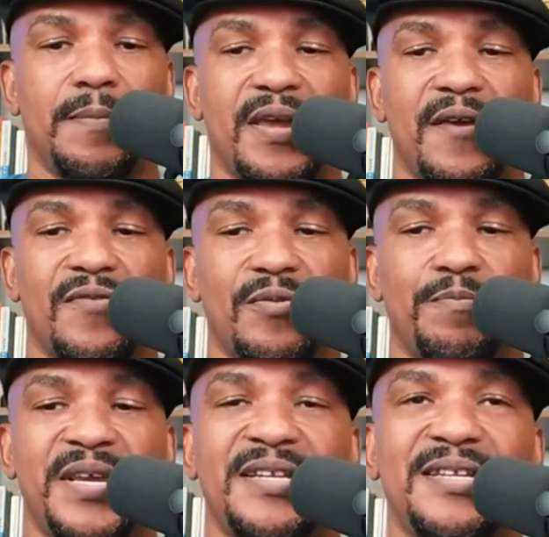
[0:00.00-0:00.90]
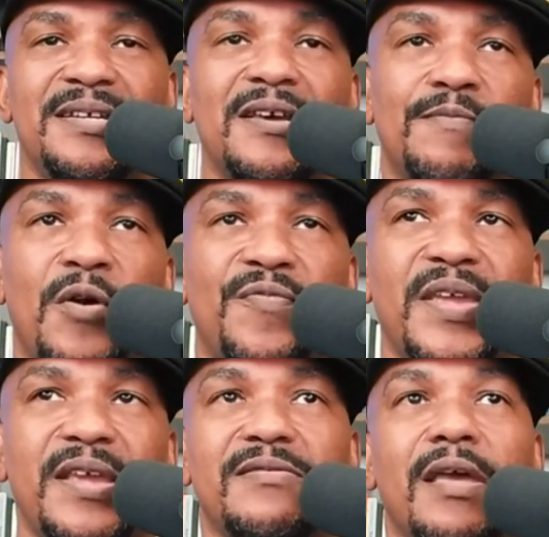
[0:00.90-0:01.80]
Because P D does most
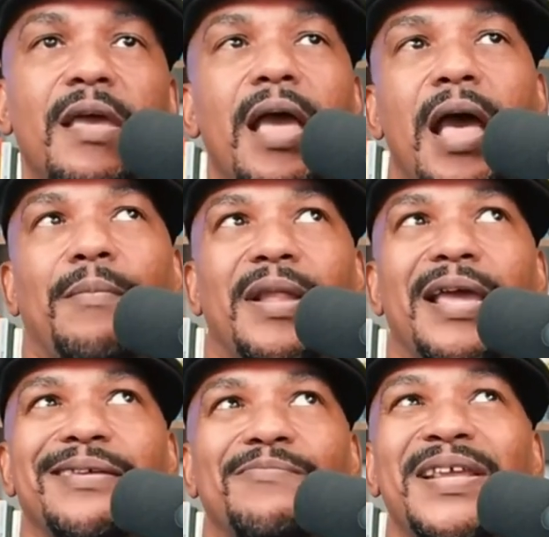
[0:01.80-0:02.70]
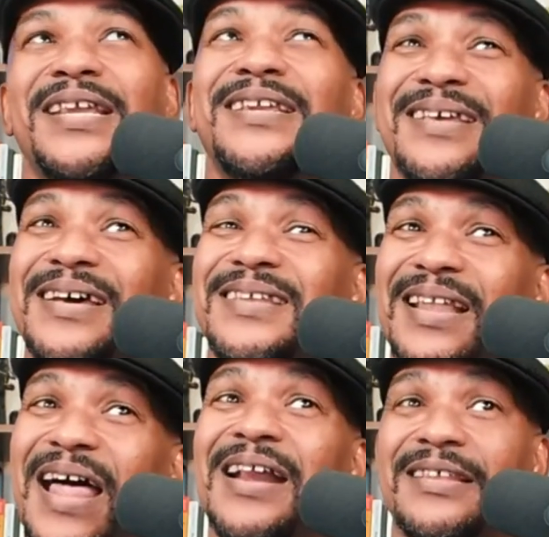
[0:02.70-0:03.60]
things. I'm like, P D does a
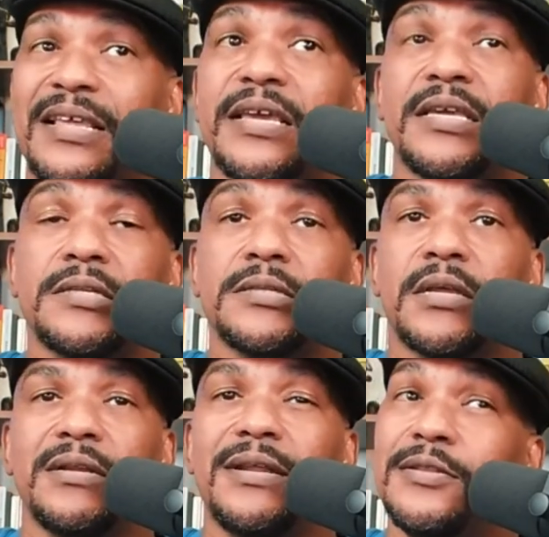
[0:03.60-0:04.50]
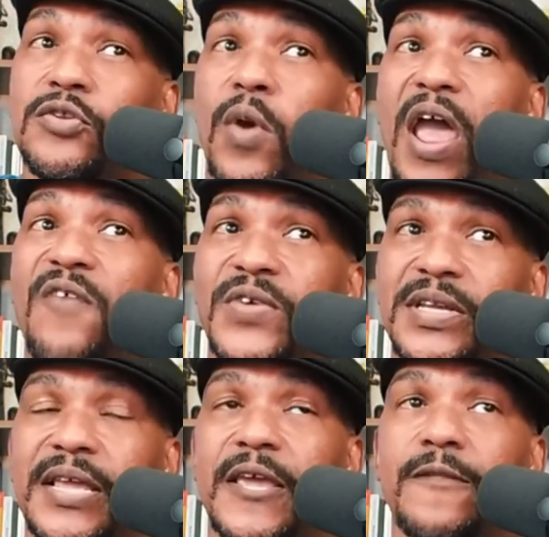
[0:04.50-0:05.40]
lot of things. Doesn't do
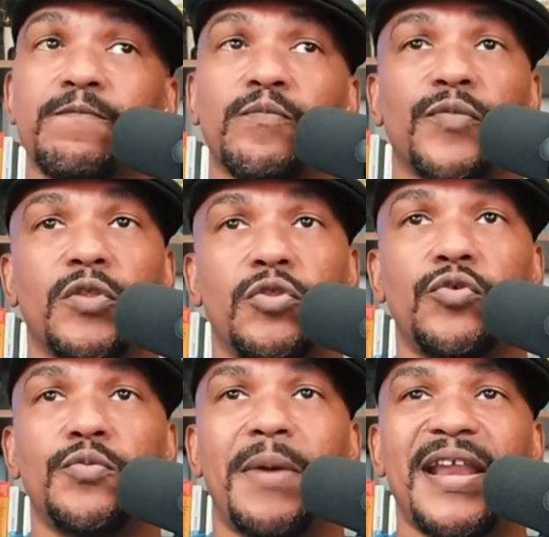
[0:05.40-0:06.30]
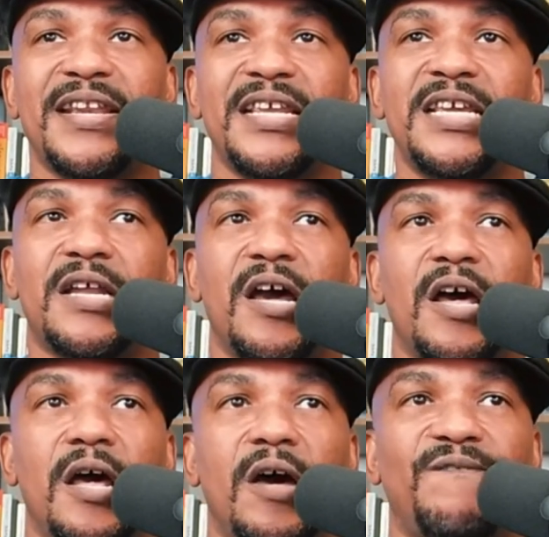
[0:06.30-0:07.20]
everything. You might need
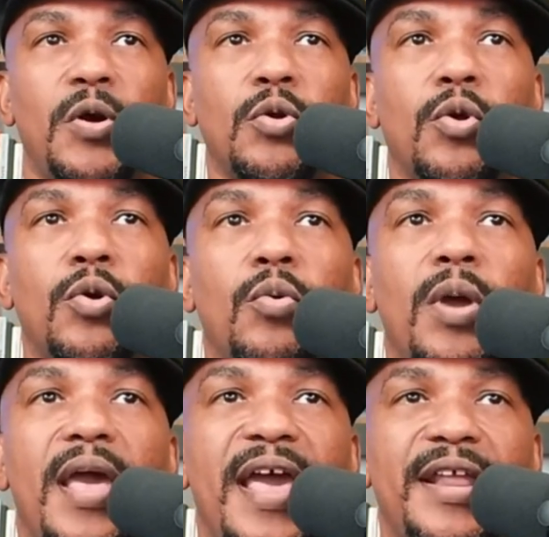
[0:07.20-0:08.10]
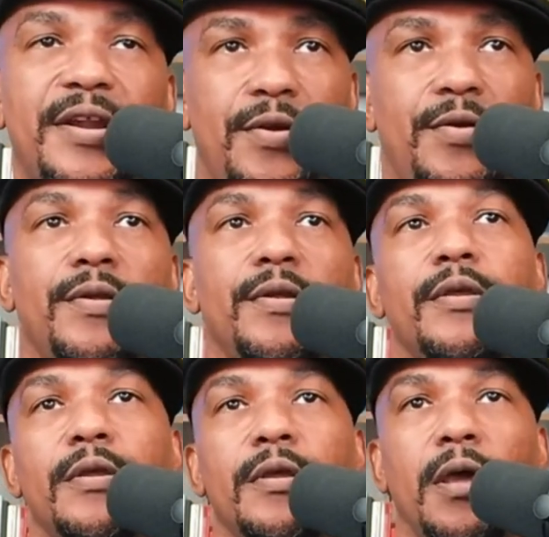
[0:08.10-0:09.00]
a, a photo editor
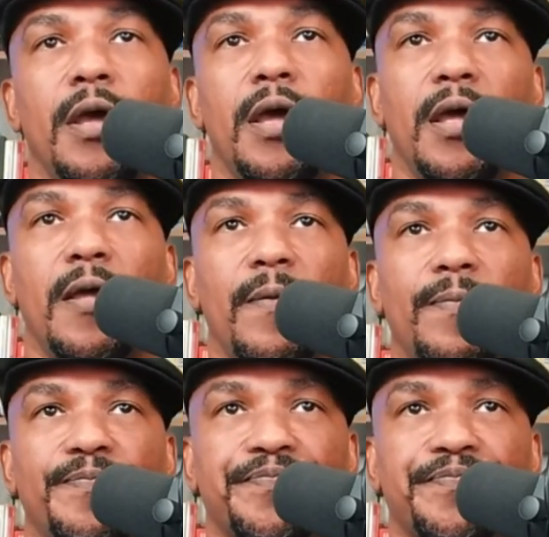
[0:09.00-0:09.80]
uh,